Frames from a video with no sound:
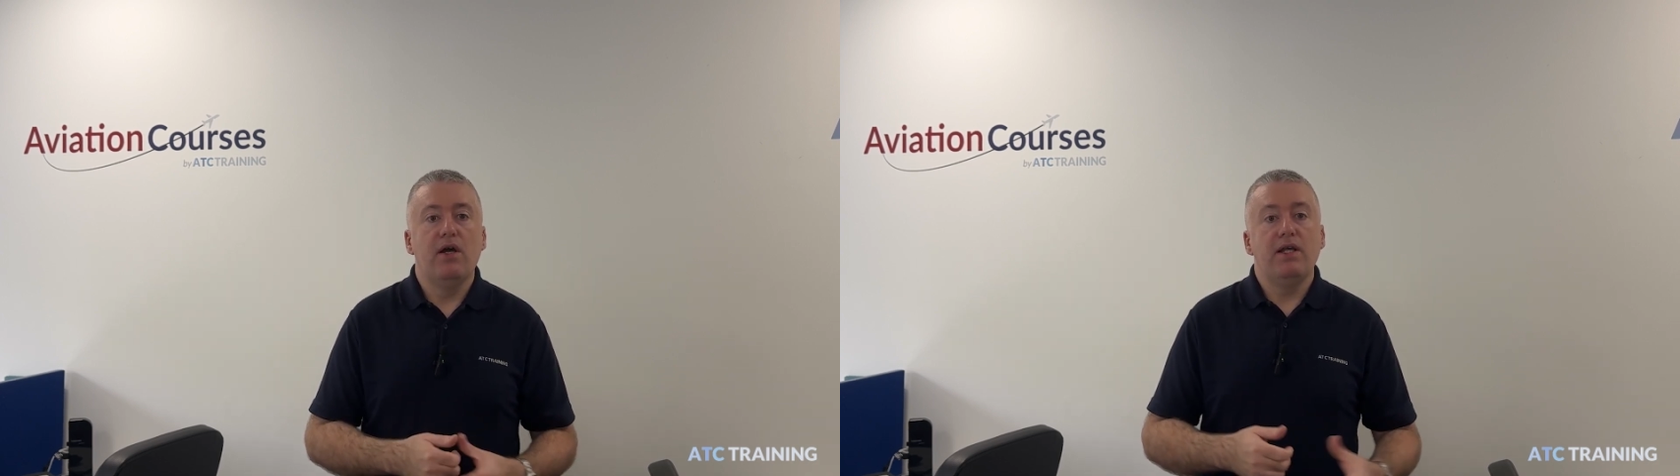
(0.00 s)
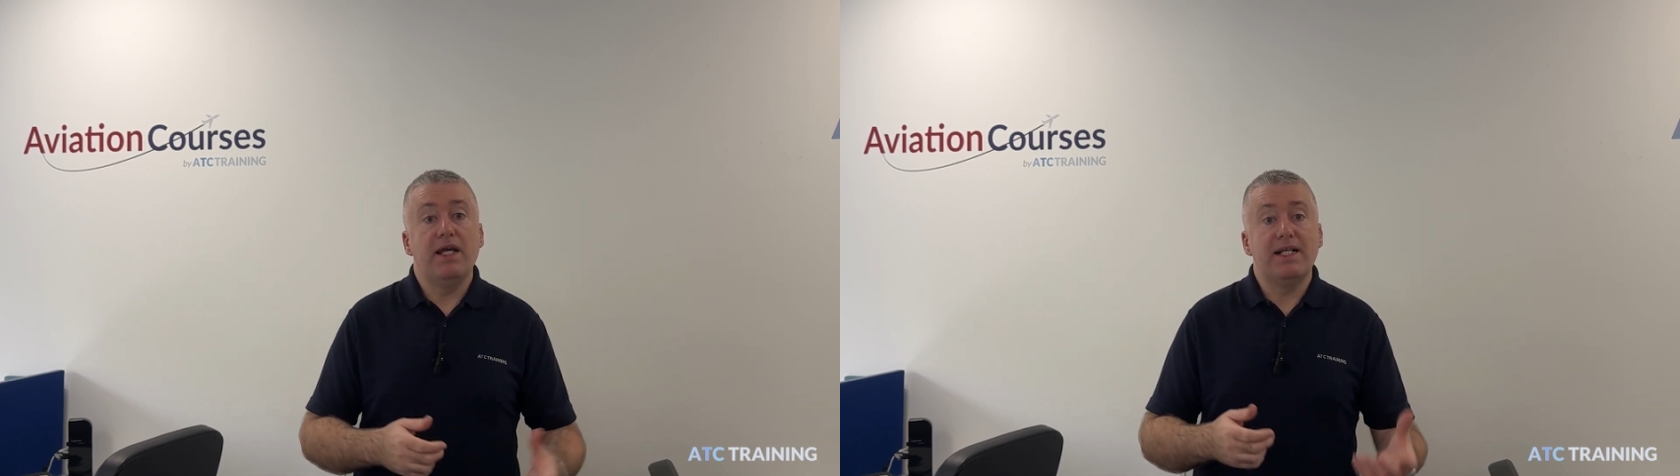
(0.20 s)

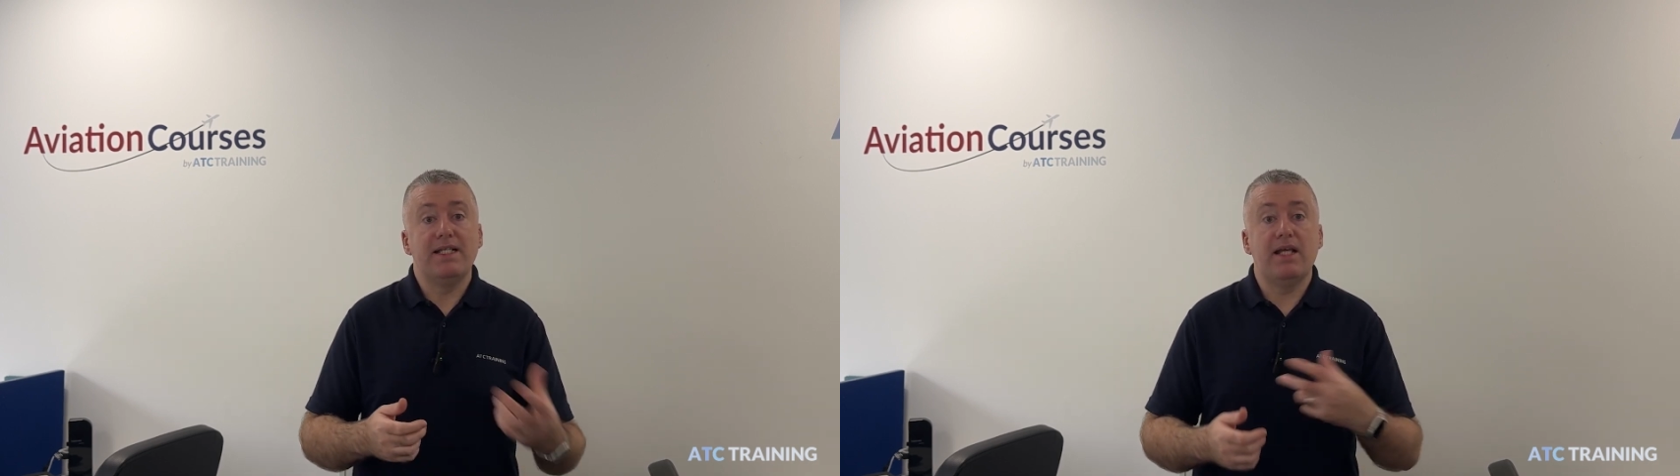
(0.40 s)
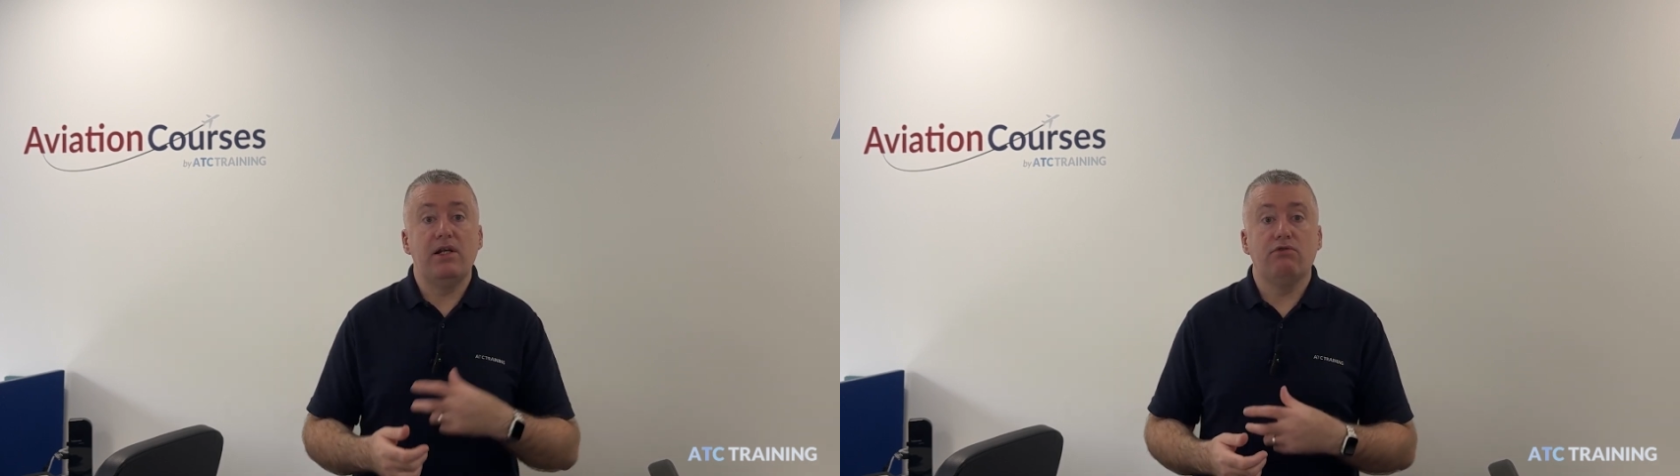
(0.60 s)
you can
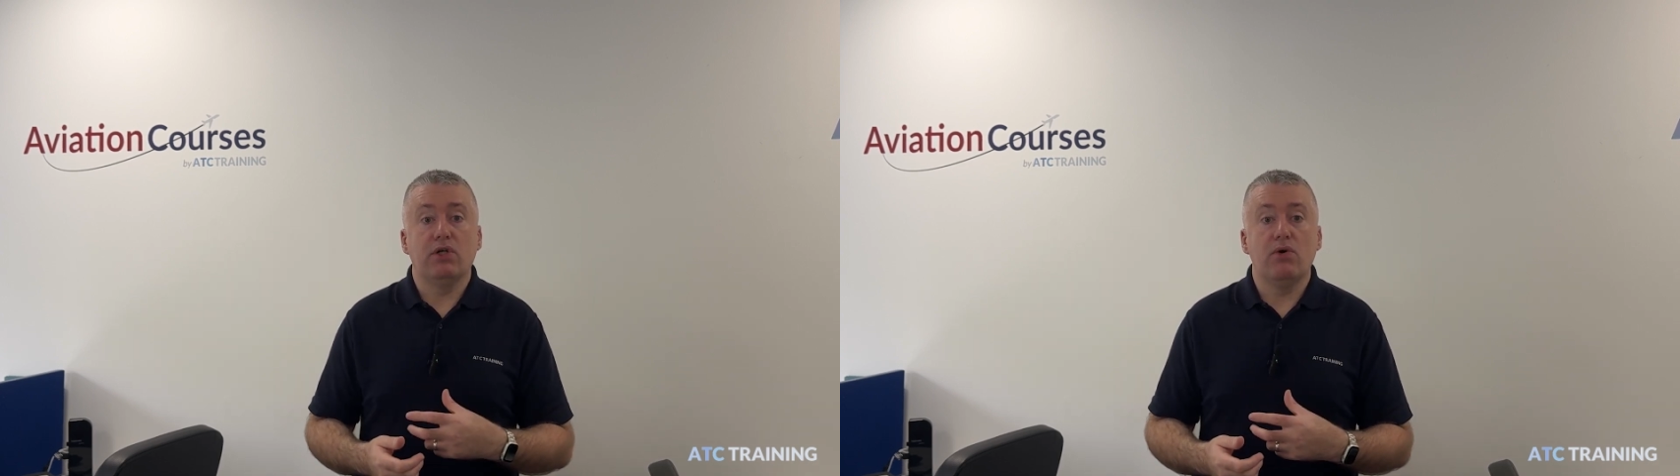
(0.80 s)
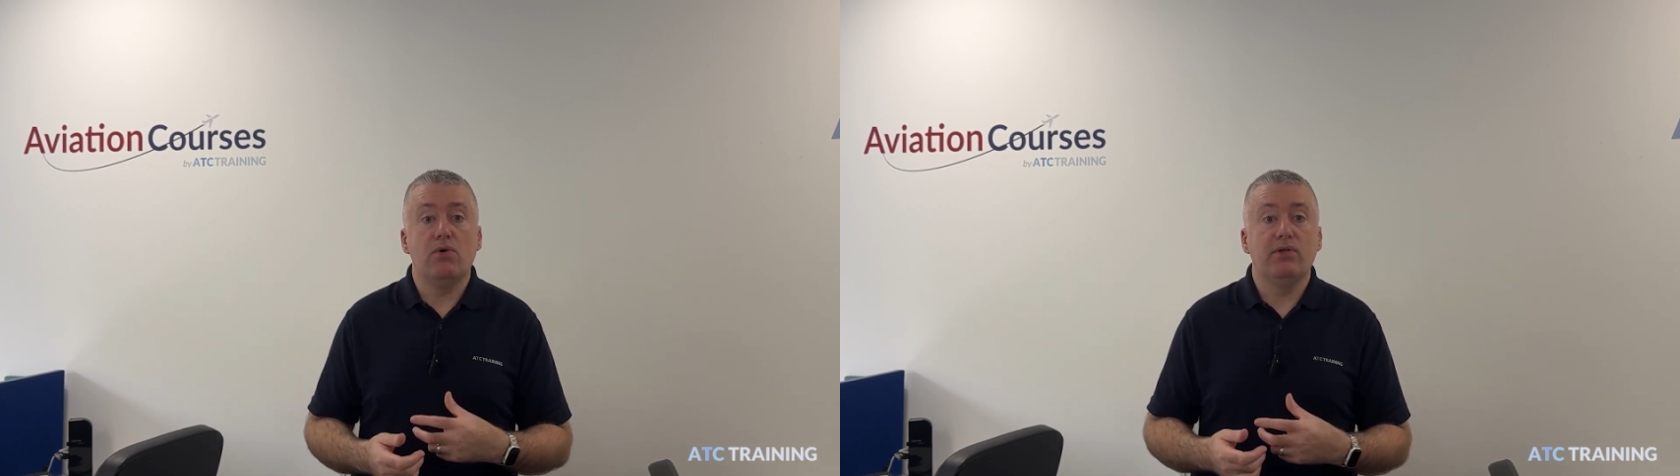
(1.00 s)
send a
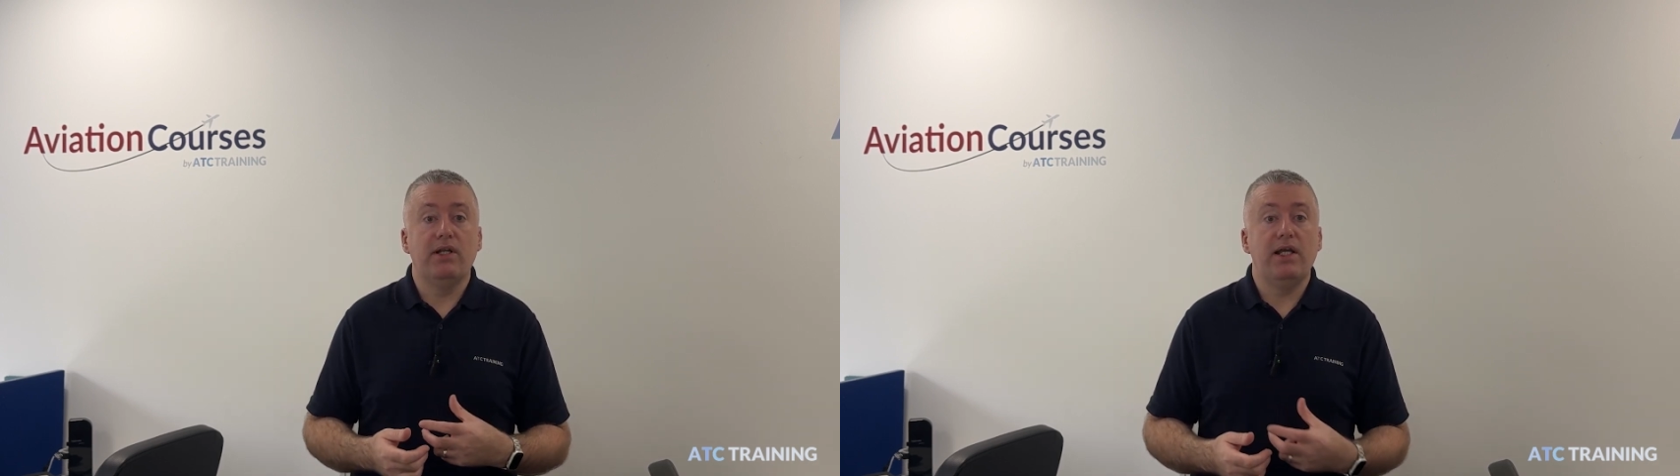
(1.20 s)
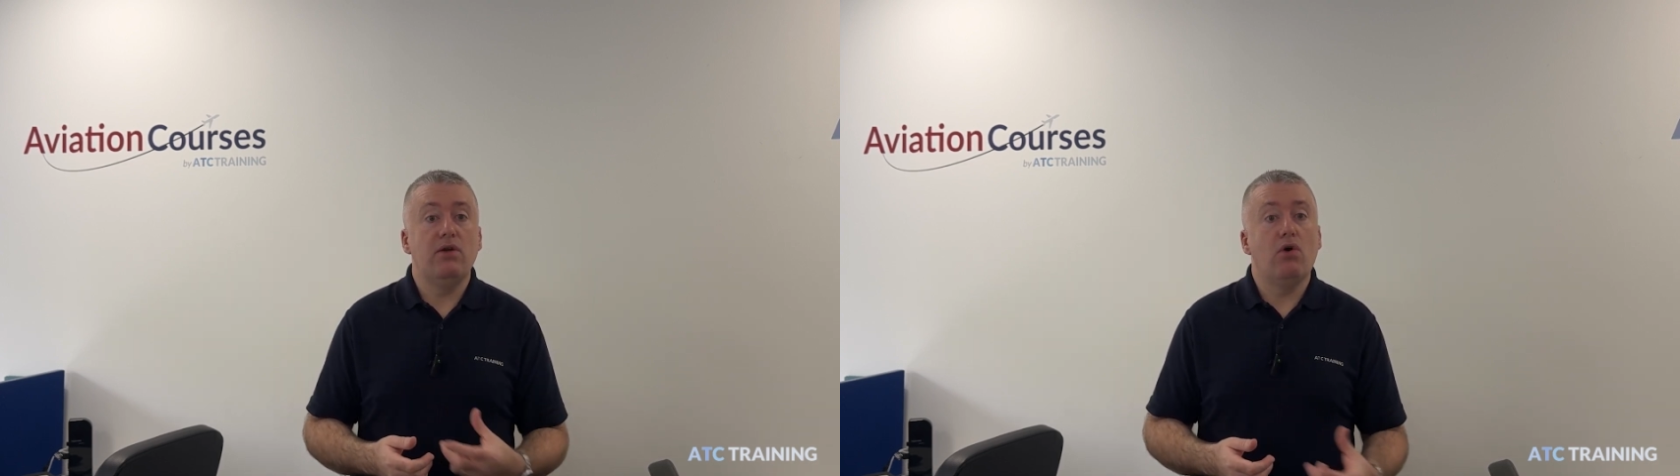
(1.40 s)
recording in